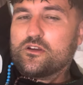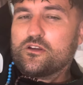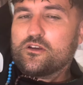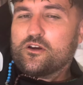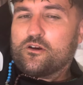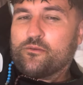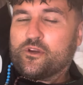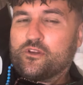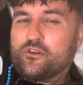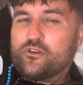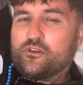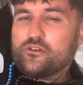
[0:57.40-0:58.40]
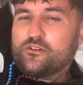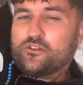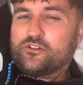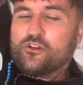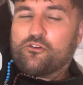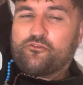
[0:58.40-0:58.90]
You know what I mean?
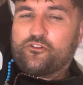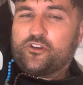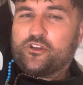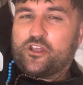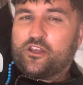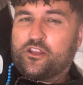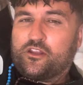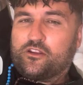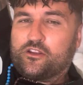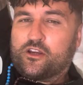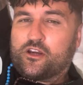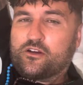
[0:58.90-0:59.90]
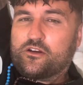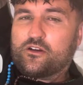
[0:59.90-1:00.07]
There's nothing in it, yeah?